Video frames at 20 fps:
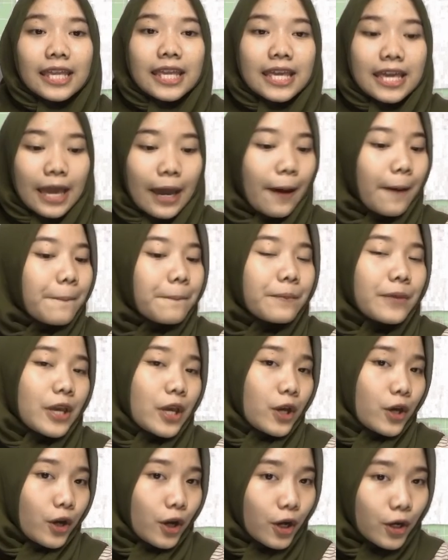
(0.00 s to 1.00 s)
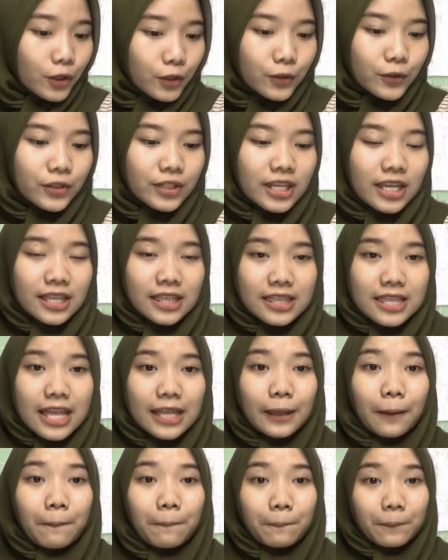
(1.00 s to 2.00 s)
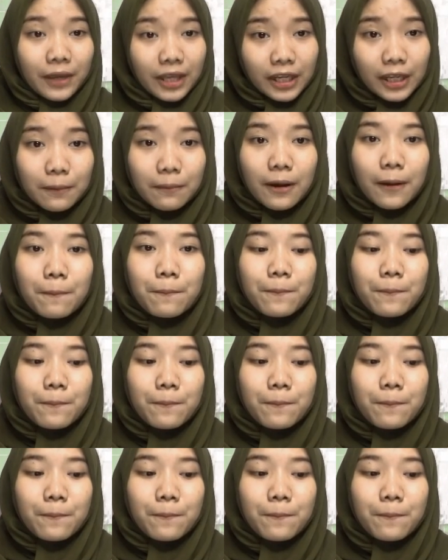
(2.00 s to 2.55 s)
can be concluded that the minimal